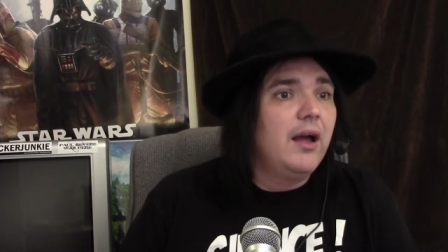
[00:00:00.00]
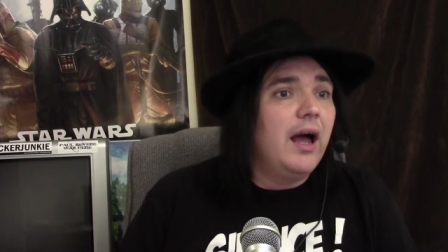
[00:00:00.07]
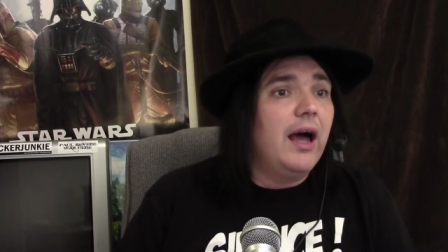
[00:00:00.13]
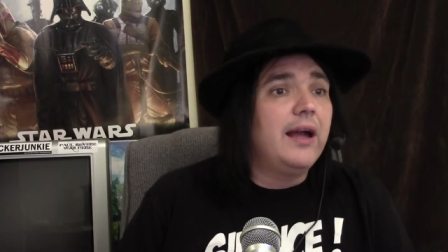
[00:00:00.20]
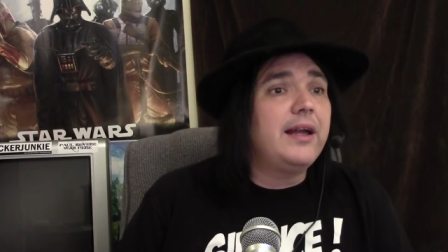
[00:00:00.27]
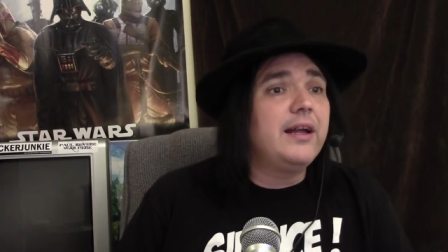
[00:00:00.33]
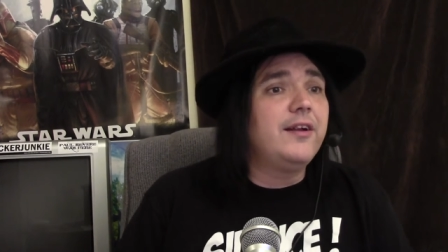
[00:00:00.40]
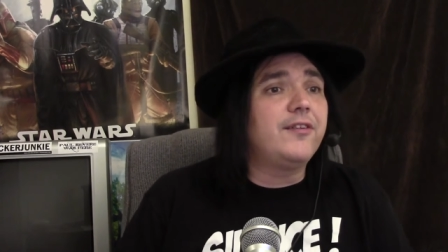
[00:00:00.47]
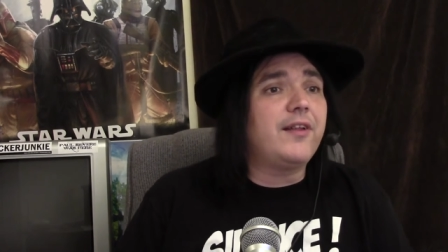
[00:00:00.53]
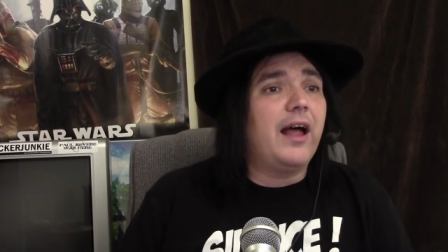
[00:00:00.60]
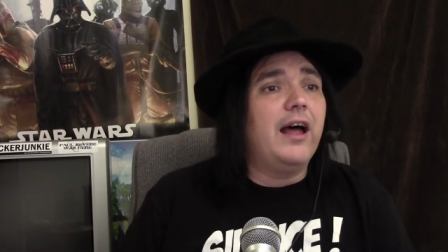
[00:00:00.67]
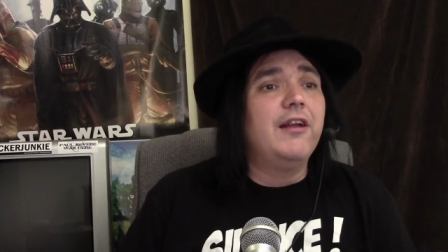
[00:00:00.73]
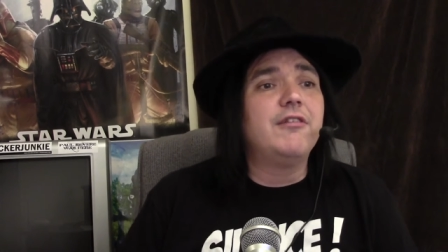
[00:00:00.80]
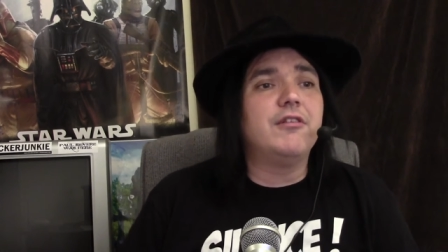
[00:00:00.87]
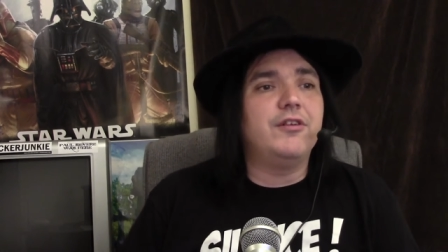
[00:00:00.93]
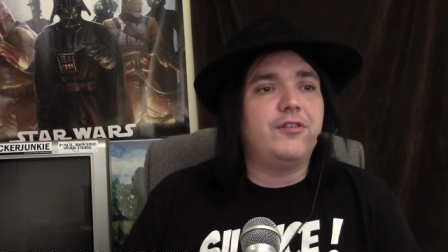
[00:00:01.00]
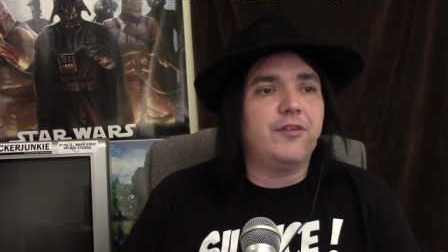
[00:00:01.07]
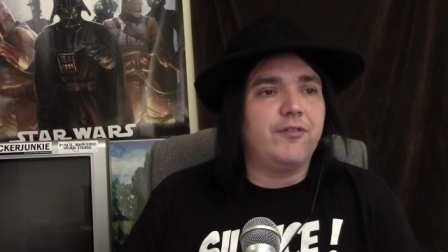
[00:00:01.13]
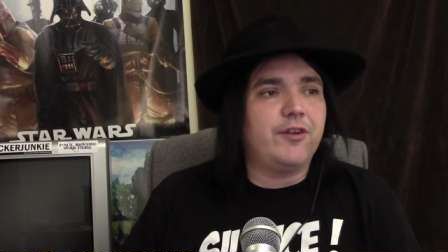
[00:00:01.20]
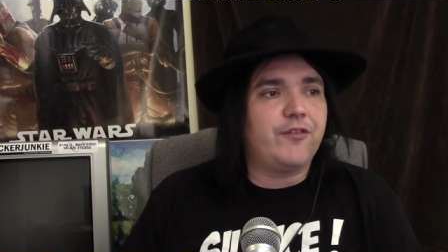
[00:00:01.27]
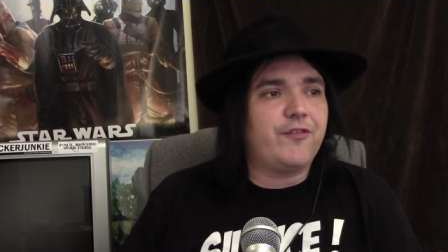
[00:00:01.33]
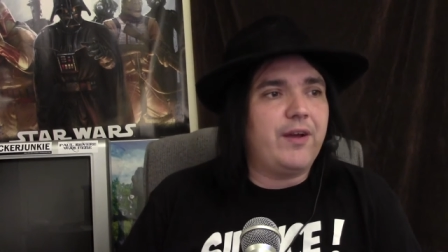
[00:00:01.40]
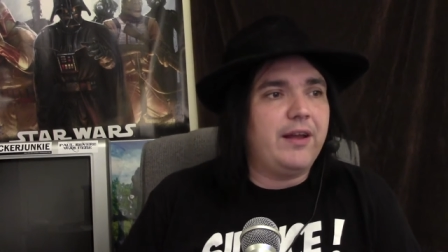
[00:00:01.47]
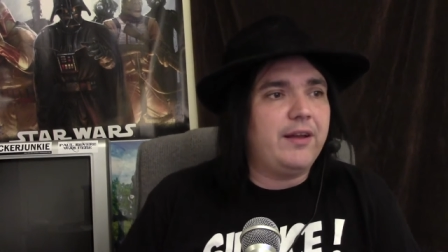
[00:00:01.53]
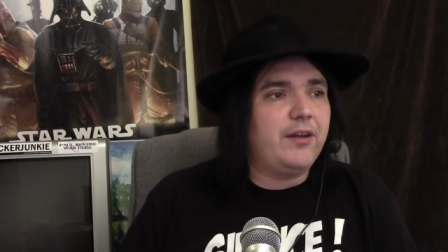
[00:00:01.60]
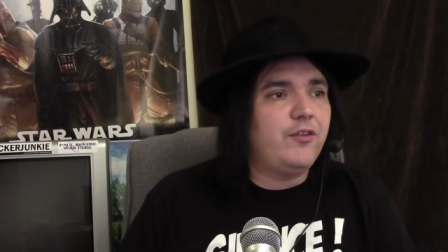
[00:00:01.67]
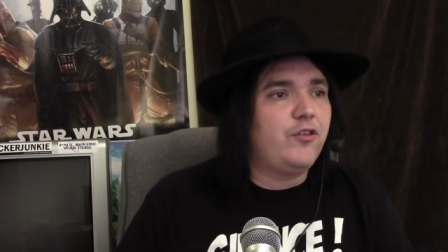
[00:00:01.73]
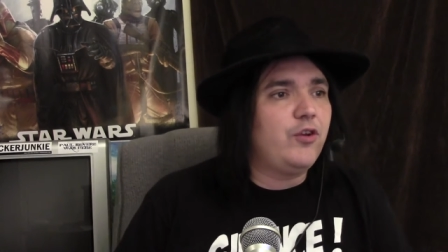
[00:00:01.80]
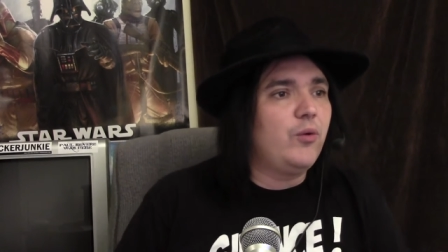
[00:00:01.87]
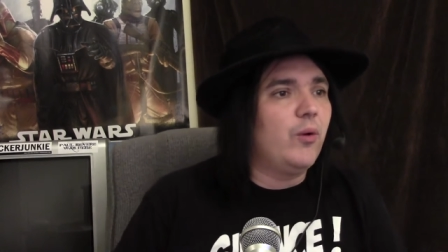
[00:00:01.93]
against hundreds of
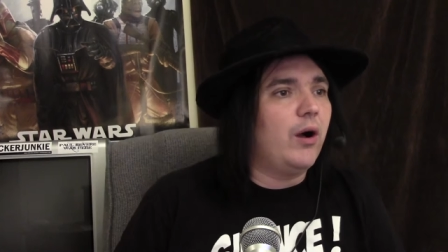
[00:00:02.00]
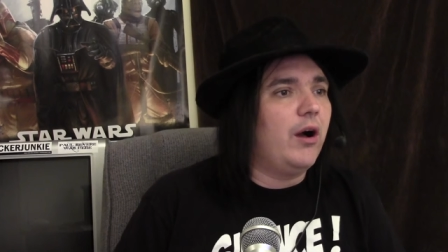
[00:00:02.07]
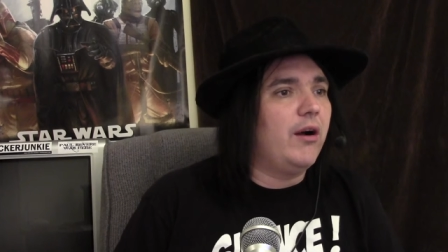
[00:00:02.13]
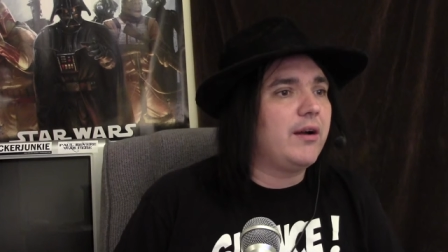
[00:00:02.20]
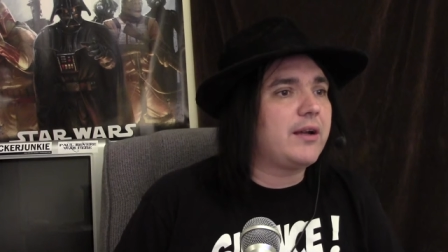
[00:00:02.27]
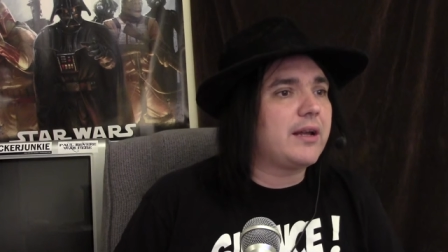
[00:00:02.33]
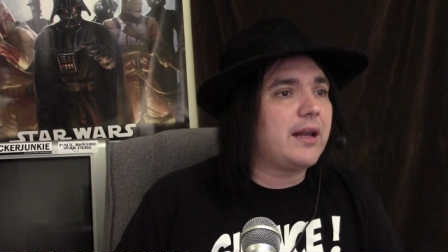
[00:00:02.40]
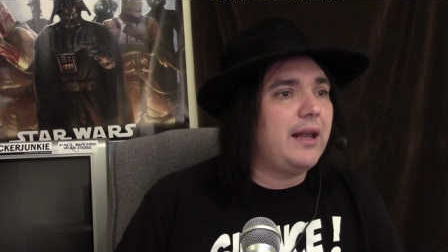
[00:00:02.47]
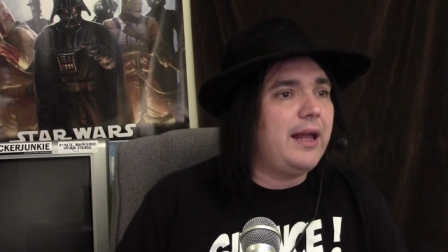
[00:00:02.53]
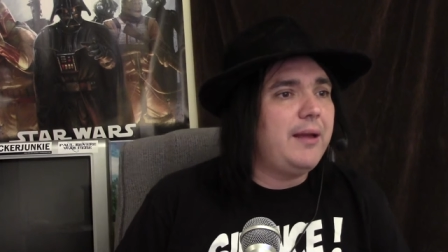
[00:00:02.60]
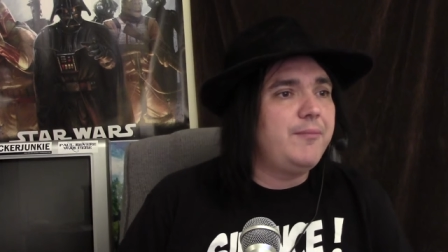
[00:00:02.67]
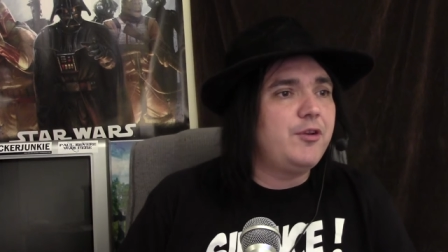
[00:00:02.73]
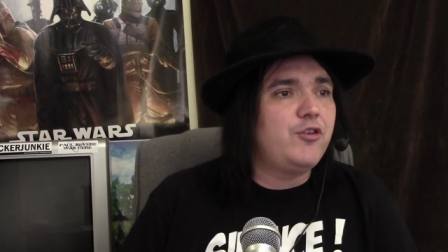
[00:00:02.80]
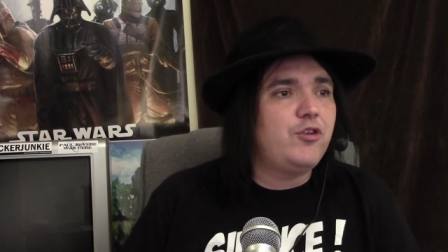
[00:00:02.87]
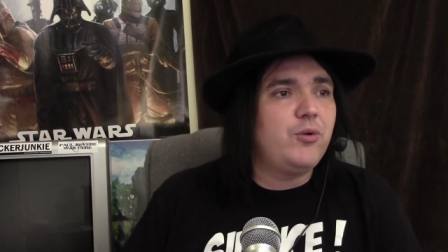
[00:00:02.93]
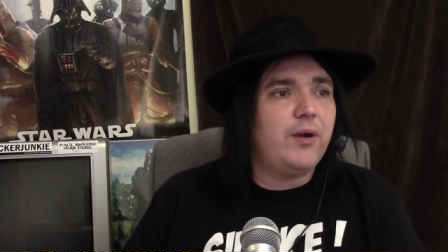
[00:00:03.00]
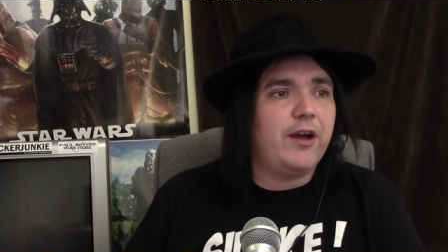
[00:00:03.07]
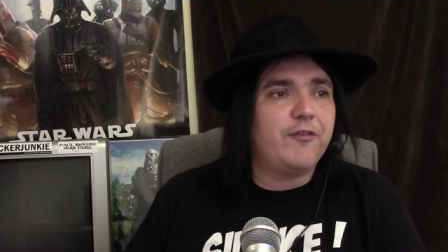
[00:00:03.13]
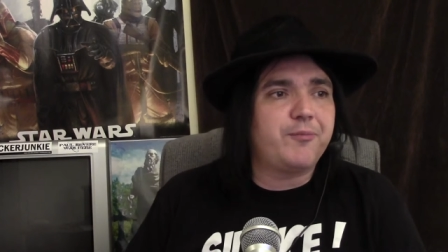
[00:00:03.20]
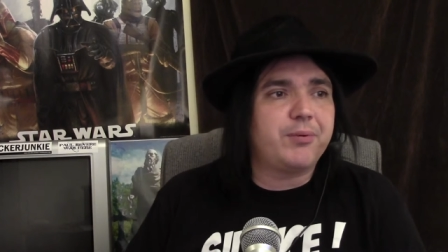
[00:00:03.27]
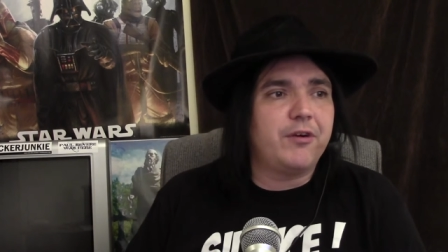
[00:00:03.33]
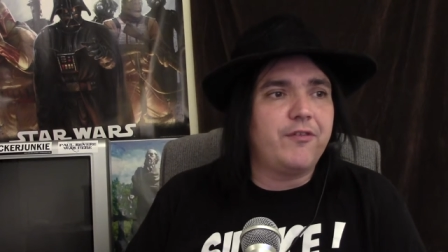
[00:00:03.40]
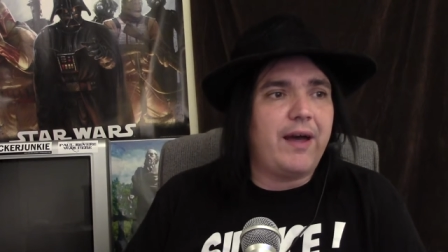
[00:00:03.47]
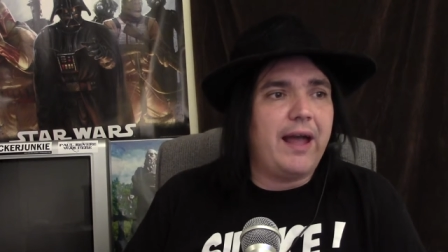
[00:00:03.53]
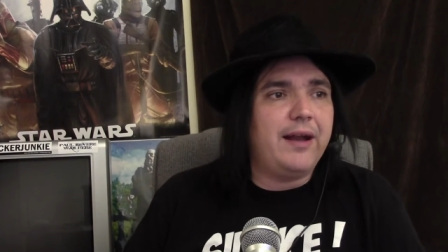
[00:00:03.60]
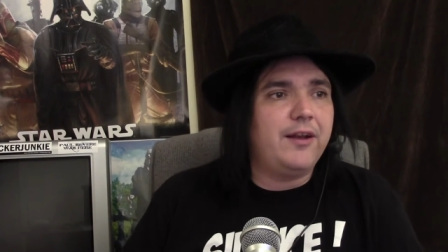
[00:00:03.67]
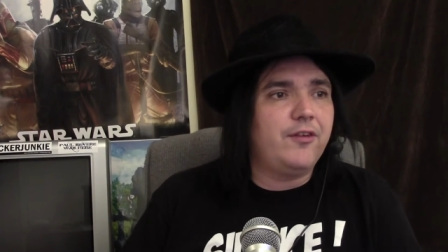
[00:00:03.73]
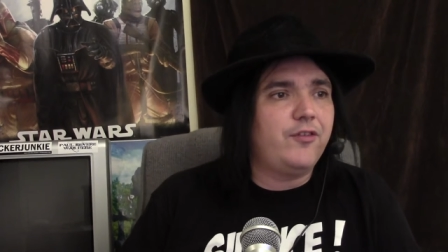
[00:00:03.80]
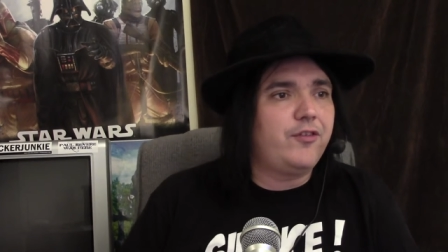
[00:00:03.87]
defendants who are claimed to have provided